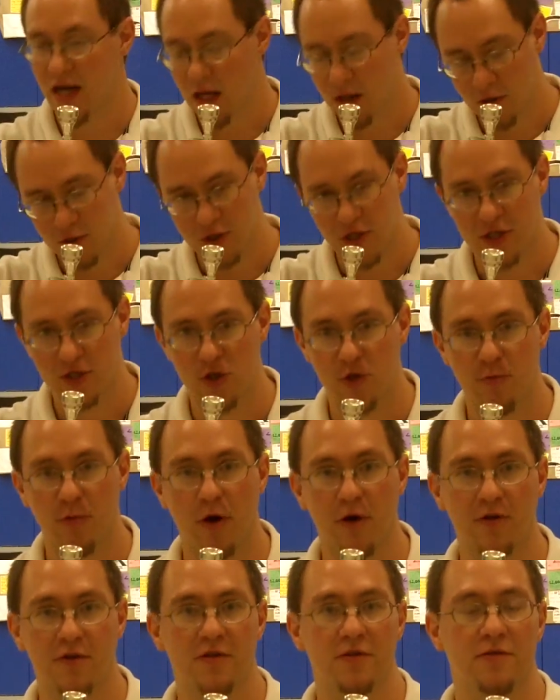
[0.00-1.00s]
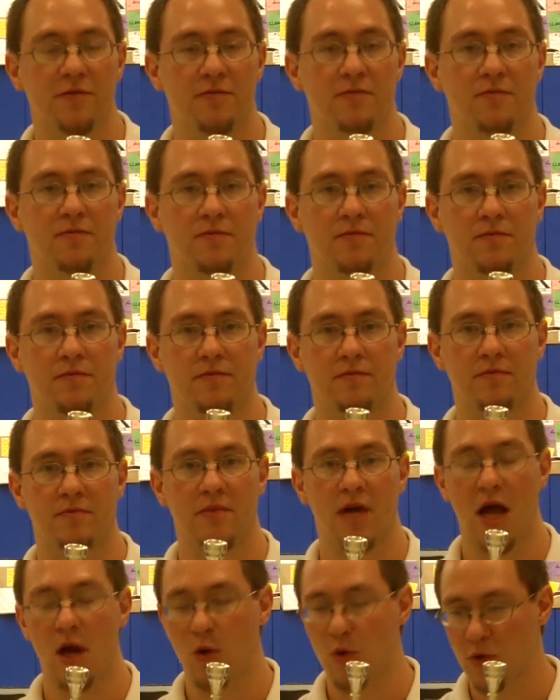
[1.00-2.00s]
and I'll adjust your parts.
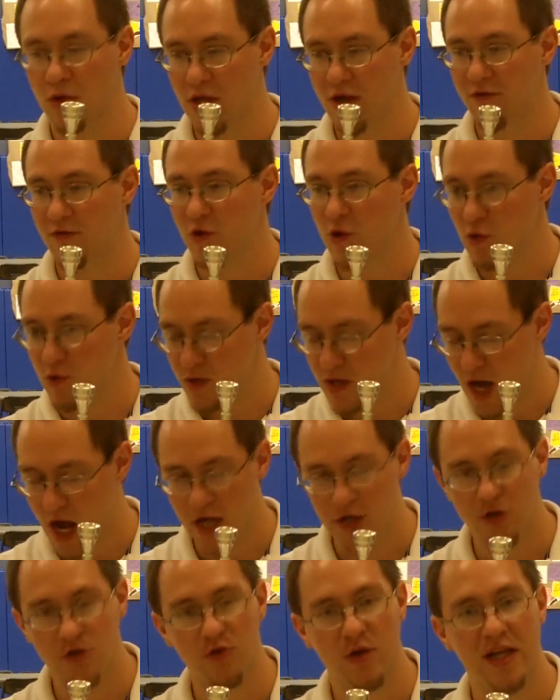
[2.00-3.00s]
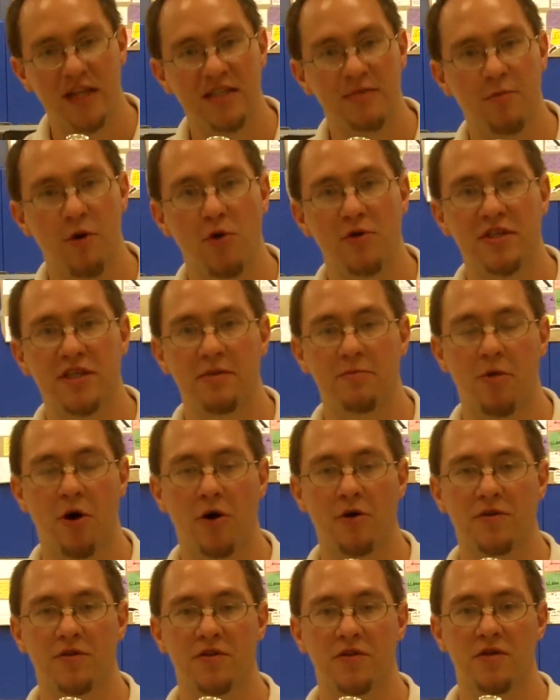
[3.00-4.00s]
I will give you non-transposing
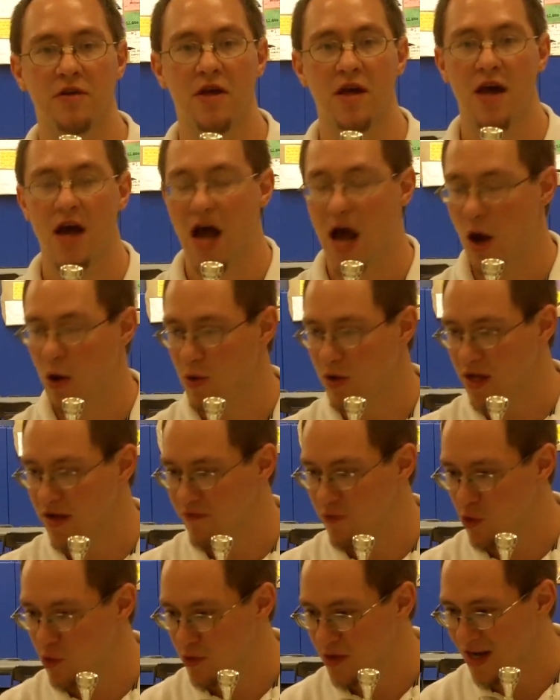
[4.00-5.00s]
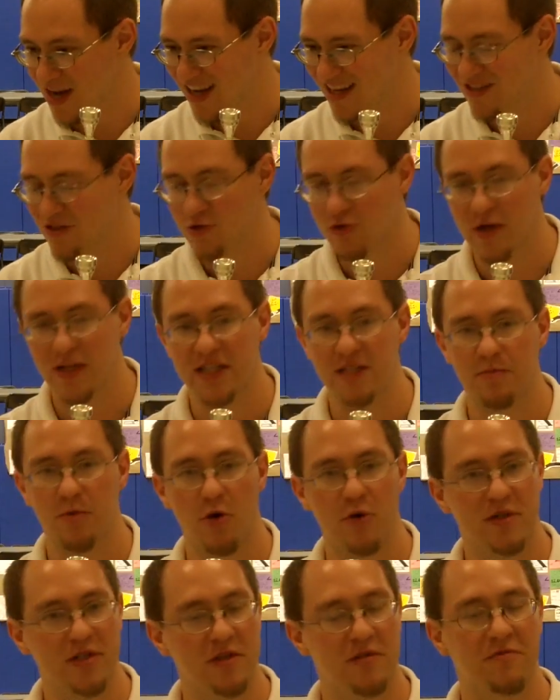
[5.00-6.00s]
parts. I will give you
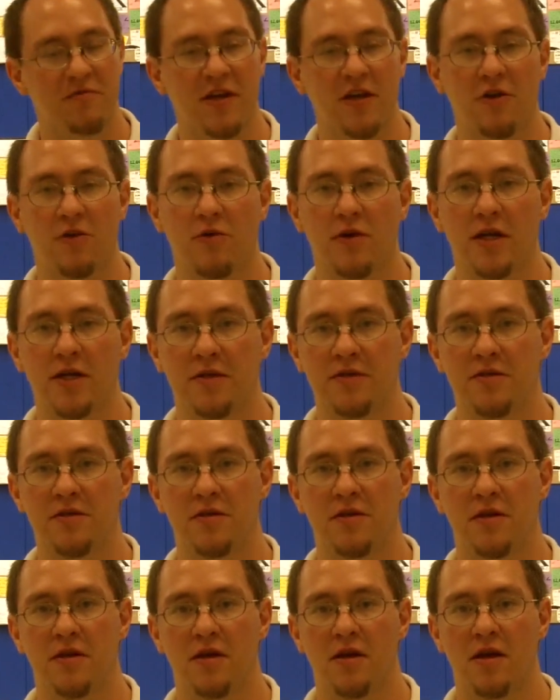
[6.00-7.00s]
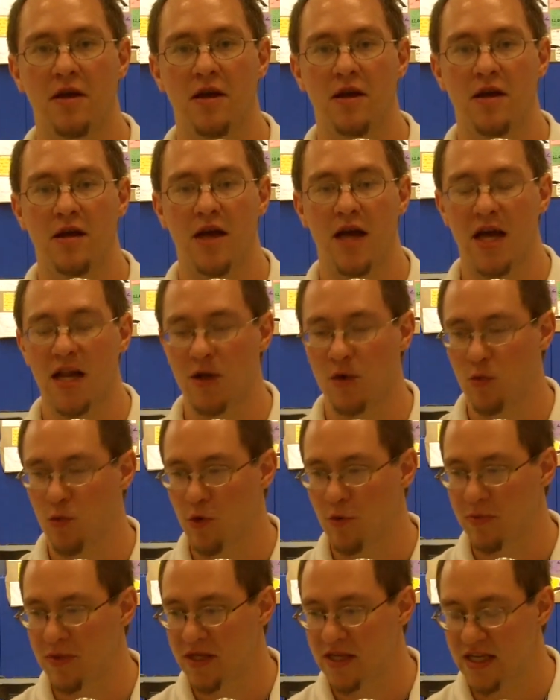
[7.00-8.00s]
non-transposing fingerings, and
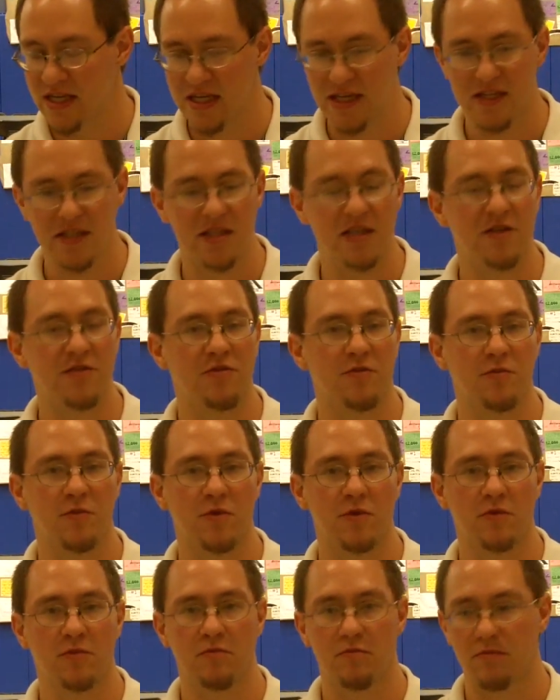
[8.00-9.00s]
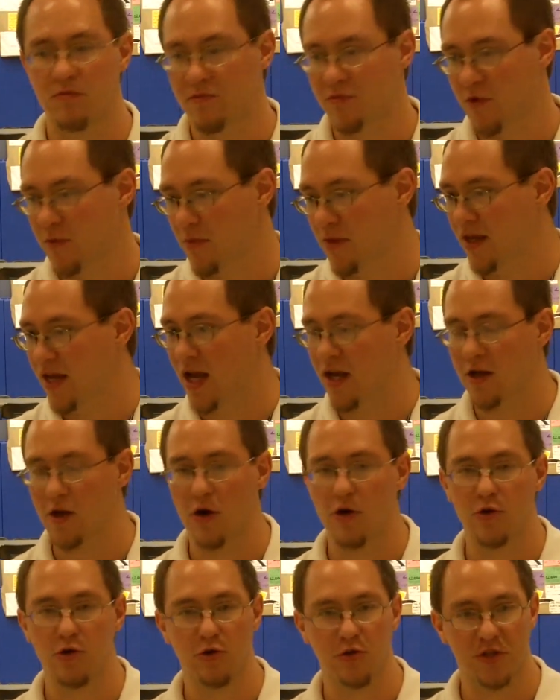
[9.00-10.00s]
it will be easy from the
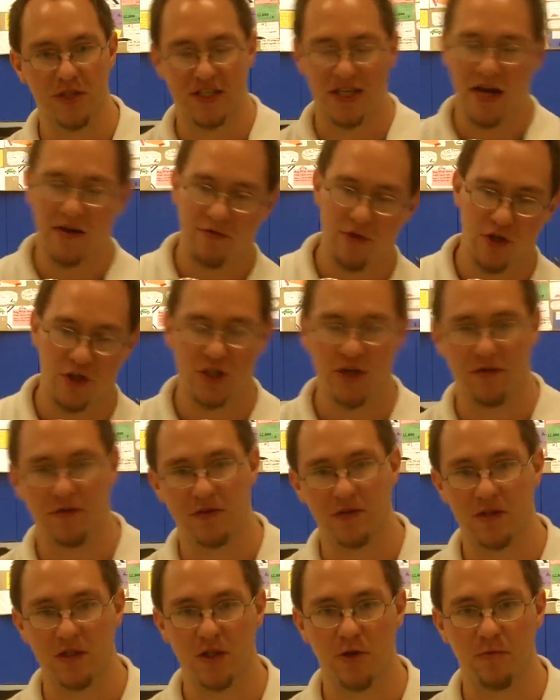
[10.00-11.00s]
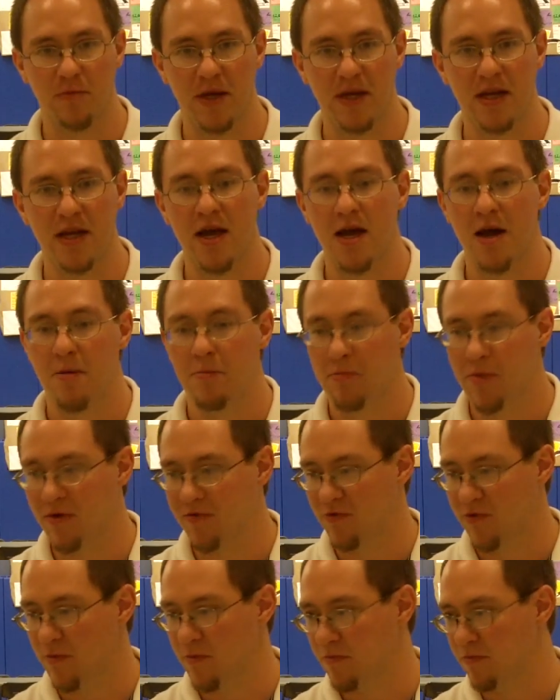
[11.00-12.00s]
get-go. You'll just have to shift a little bit,
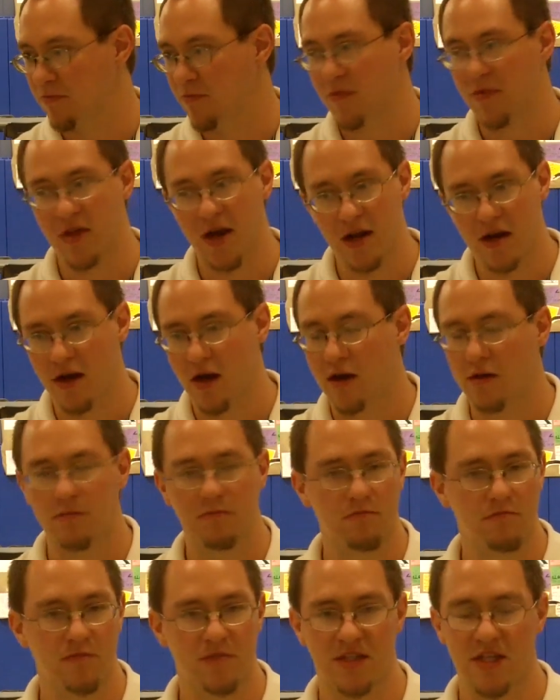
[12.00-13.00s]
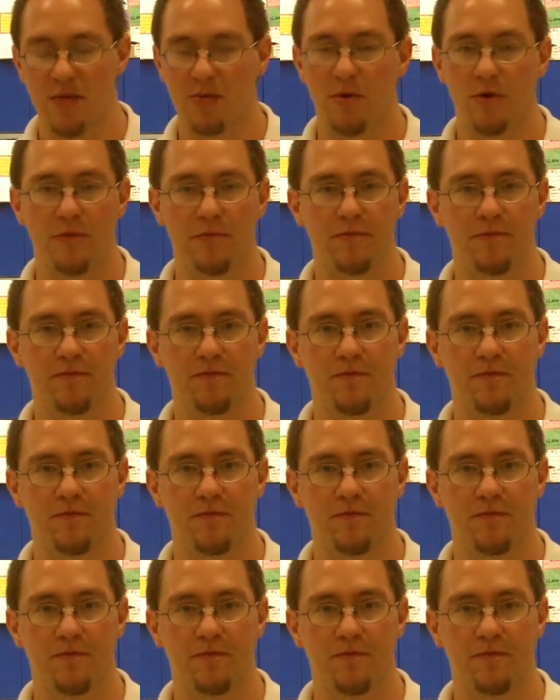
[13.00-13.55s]
but from then on, simple.